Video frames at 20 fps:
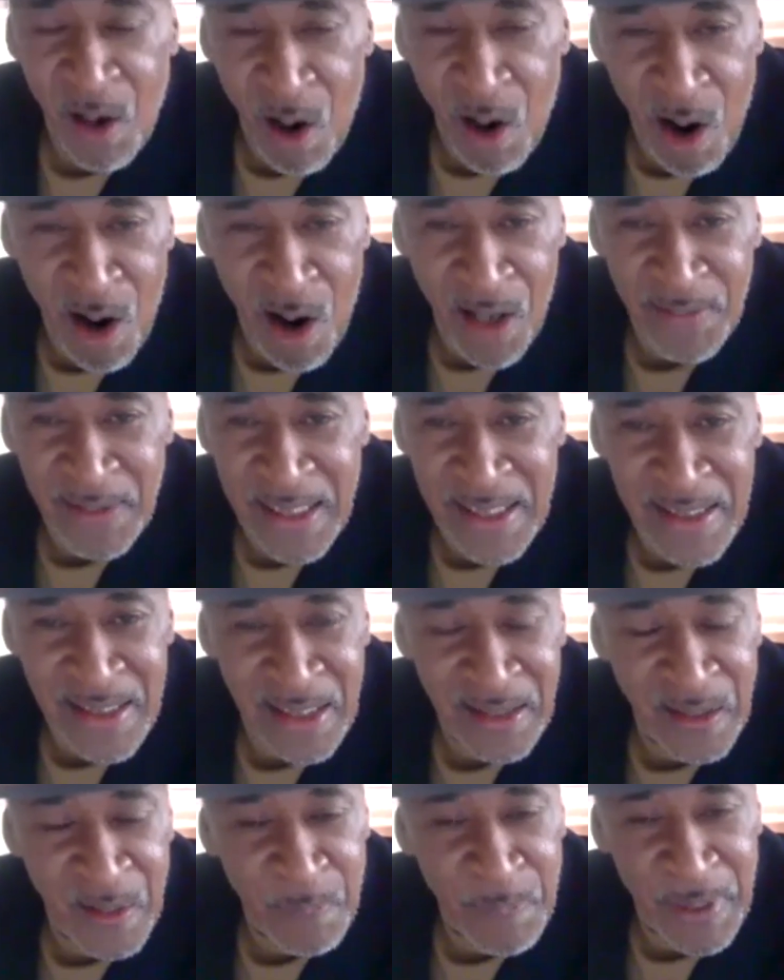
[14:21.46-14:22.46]
are, they're
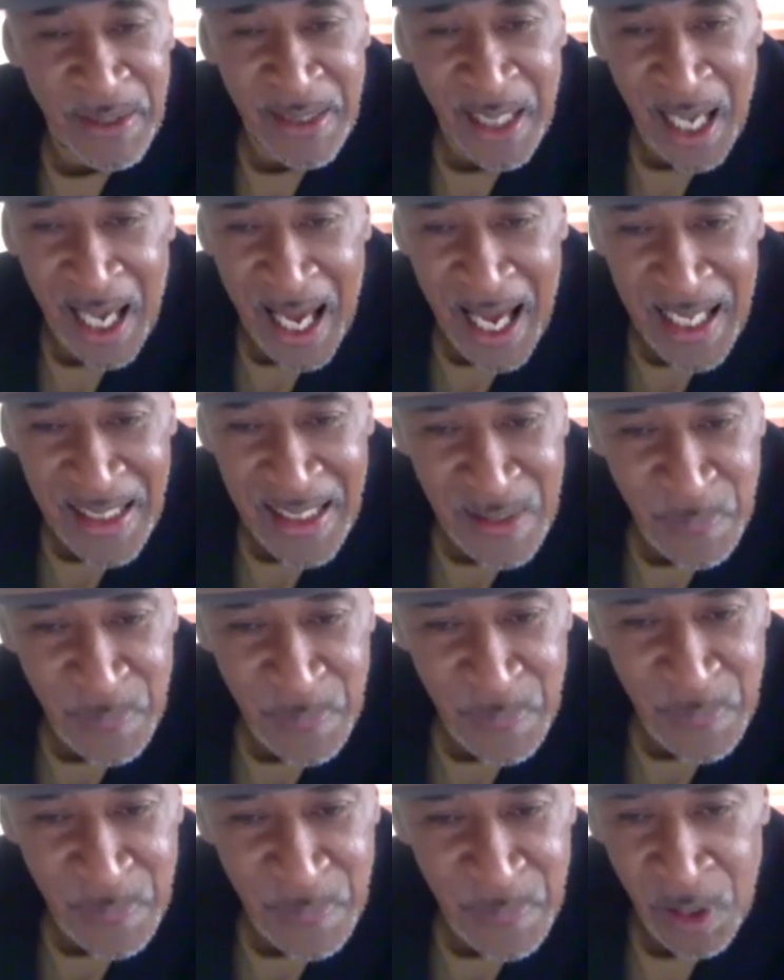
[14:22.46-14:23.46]
sitting up in the
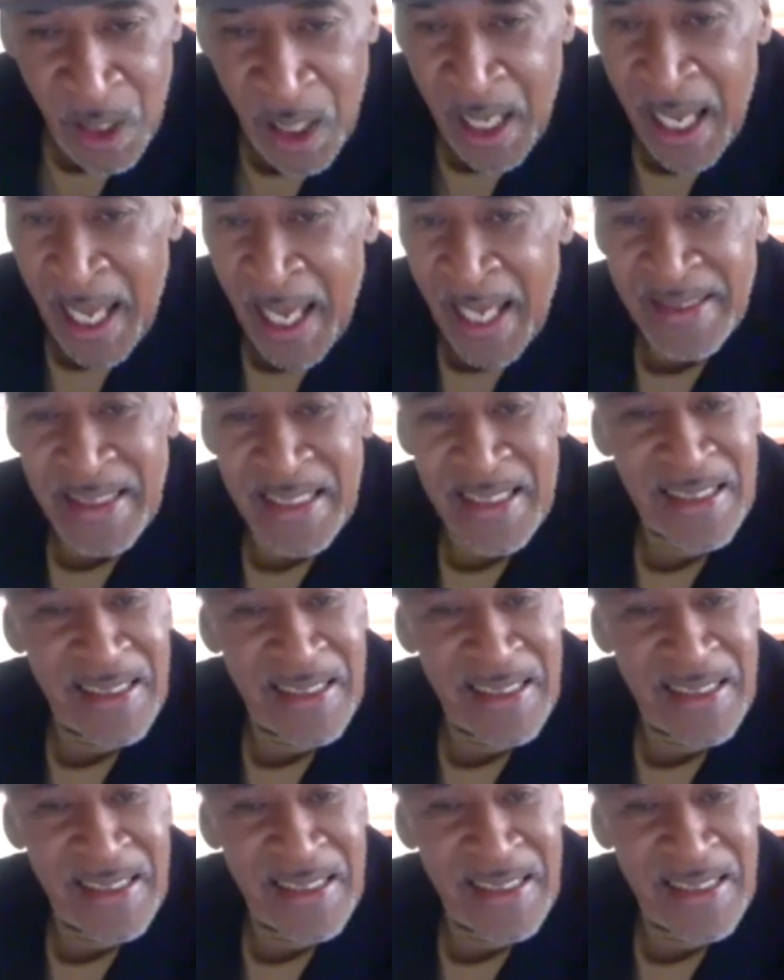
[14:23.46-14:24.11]
hospital. They're